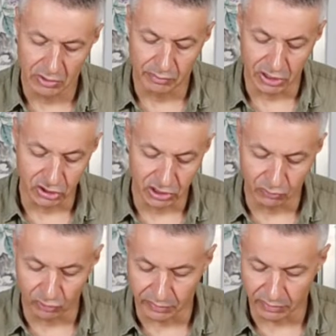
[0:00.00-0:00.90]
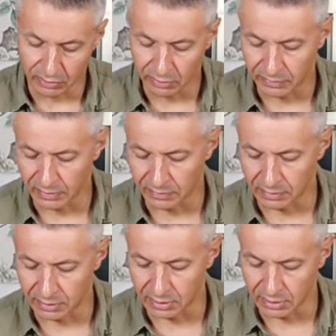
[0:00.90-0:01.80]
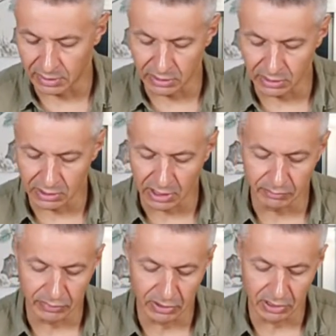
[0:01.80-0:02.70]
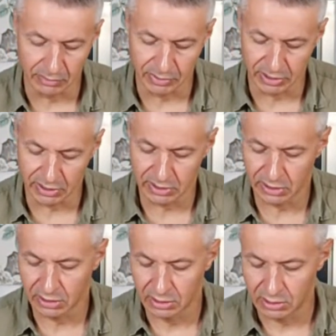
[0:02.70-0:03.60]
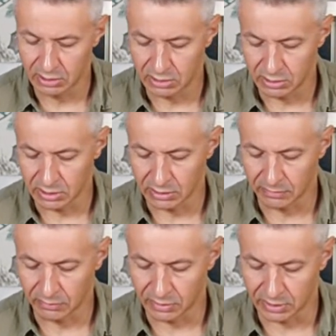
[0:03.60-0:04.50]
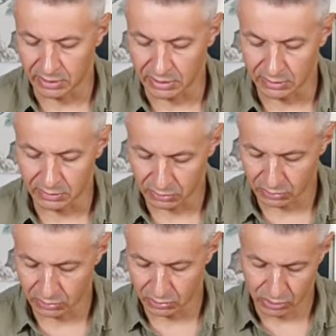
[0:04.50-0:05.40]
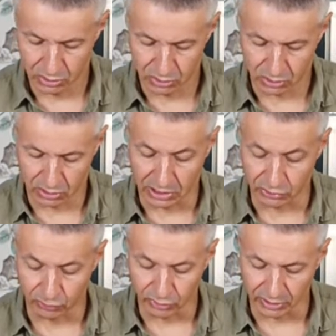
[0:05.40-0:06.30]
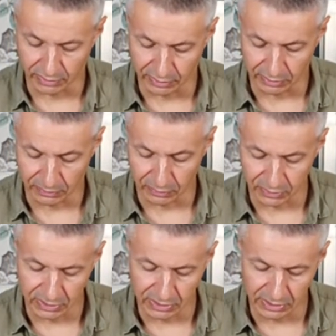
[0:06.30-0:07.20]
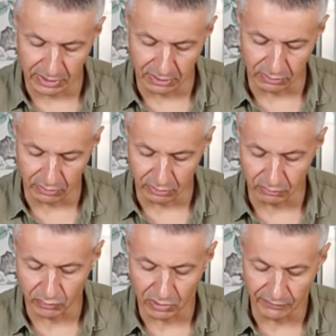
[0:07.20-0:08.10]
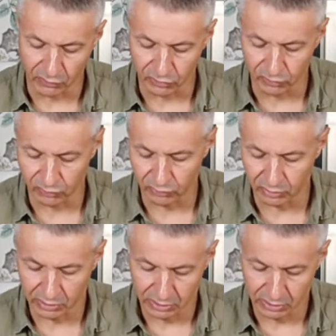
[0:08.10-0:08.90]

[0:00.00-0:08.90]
Page d'Amour, 69. L'Abbé had 38. La Curée, 30. And La Fortune,